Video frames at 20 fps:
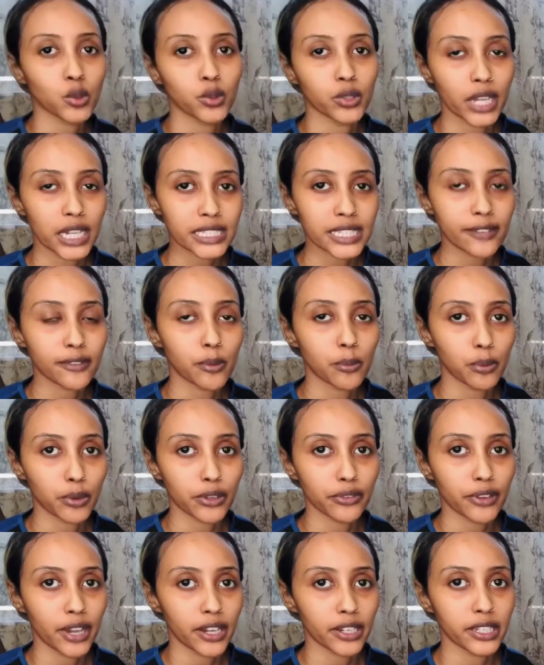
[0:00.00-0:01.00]
guys have a brief
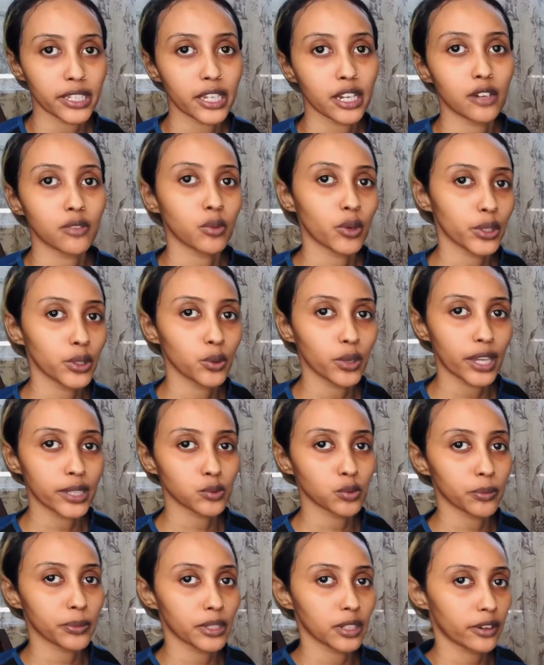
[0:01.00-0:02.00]
idea of what you guys will
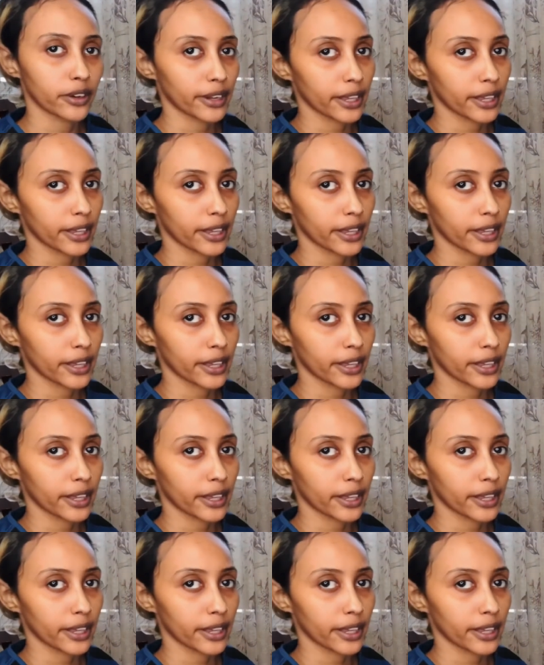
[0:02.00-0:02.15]
be learning